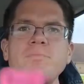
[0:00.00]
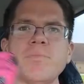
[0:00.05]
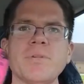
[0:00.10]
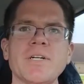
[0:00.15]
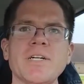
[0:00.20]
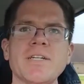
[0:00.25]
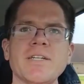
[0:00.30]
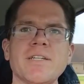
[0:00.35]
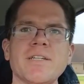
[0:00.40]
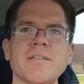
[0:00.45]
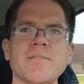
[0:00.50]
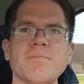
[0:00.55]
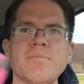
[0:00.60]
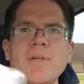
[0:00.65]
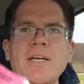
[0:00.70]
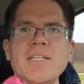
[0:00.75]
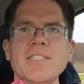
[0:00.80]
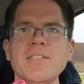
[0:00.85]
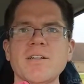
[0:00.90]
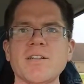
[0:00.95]
but
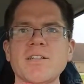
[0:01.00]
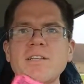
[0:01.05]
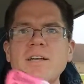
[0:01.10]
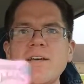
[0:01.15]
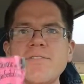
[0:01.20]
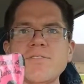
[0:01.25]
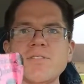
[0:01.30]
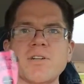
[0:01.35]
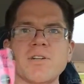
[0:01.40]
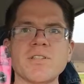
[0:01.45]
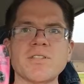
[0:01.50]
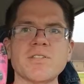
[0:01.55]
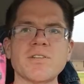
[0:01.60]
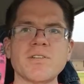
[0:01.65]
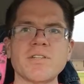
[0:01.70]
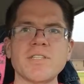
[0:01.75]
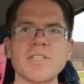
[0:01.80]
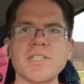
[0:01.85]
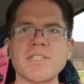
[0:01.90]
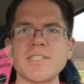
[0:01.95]
I've started
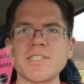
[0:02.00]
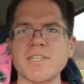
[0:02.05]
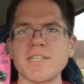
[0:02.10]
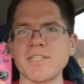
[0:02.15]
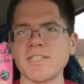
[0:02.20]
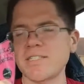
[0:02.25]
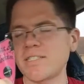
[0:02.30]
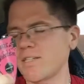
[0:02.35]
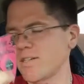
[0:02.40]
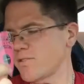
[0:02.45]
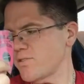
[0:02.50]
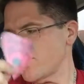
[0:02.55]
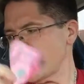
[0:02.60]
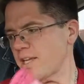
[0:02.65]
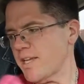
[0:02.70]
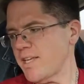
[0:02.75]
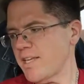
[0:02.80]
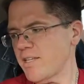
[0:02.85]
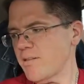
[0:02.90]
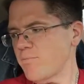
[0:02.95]
turning these stickers that
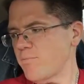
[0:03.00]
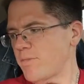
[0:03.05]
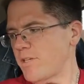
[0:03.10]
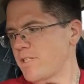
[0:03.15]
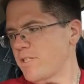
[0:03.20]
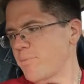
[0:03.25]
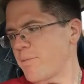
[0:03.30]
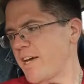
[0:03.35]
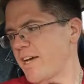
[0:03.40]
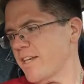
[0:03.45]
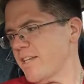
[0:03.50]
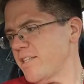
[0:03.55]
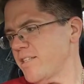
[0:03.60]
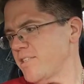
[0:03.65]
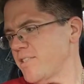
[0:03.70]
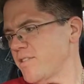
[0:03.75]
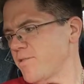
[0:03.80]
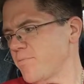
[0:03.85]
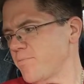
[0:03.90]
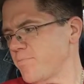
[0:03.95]
I get into
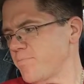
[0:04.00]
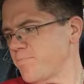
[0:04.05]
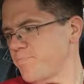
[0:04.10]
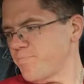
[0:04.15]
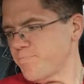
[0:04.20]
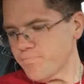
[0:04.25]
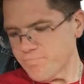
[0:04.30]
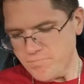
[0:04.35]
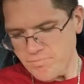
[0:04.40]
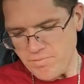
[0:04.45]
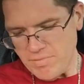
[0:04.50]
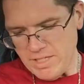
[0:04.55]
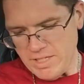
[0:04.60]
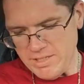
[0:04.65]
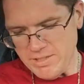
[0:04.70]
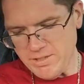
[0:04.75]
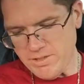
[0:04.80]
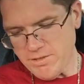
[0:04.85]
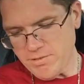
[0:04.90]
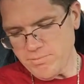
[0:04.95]
magnets.
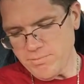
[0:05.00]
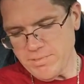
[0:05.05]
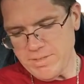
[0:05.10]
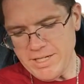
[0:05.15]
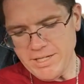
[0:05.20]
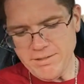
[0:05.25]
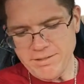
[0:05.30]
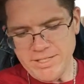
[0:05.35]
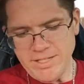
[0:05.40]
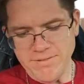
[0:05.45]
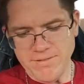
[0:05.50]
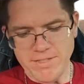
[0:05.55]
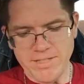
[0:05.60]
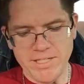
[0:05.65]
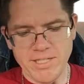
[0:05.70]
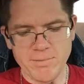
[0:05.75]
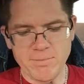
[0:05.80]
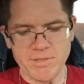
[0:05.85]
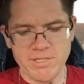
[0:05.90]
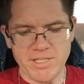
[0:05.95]
So I'll
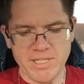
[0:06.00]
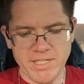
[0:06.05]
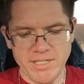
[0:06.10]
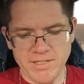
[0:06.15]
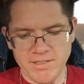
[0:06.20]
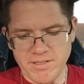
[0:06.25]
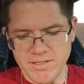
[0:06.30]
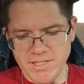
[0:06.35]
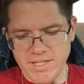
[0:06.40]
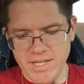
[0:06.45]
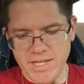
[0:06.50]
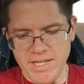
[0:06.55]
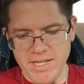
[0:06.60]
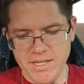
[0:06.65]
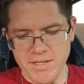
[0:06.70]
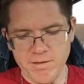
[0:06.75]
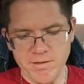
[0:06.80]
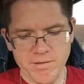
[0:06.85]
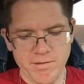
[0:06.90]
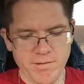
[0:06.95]
definitely keep the stickers,
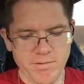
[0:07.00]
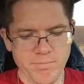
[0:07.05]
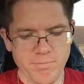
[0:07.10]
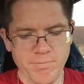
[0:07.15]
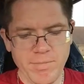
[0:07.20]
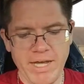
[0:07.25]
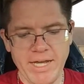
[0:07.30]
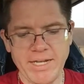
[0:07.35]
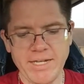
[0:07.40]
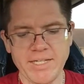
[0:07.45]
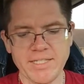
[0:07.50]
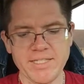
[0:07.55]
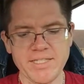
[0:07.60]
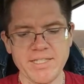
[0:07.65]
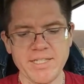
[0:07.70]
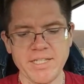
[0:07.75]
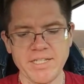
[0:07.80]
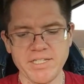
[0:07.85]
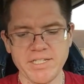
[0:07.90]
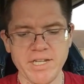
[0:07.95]
and magnets
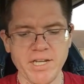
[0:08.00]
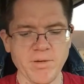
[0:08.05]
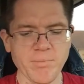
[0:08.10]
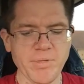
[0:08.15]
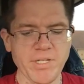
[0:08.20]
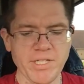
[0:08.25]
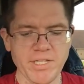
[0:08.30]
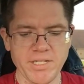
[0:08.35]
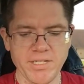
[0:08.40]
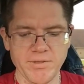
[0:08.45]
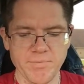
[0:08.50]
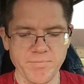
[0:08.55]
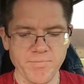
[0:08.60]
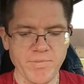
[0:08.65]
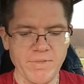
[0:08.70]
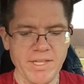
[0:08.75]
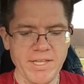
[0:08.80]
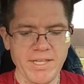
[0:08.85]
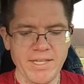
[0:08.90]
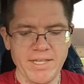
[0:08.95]
they shall be.
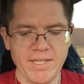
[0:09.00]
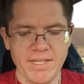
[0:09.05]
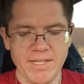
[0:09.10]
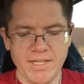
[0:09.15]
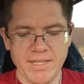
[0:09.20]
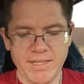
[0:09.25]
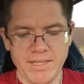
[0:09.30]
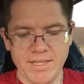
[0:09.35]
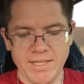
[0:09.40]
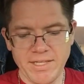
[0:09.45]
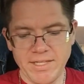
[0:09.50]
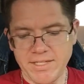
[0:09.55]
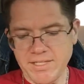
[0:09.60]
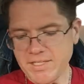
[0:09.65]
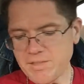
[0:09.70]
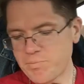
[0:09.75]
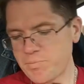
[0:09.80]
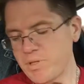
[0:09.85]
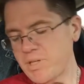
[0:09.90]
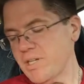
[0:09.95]

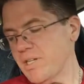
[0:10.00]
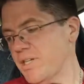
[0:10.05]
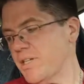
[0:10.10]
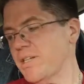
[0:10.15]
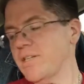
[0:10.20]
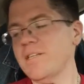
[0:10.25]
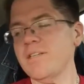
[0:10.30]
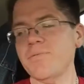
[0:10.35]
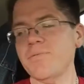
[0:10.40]
This pin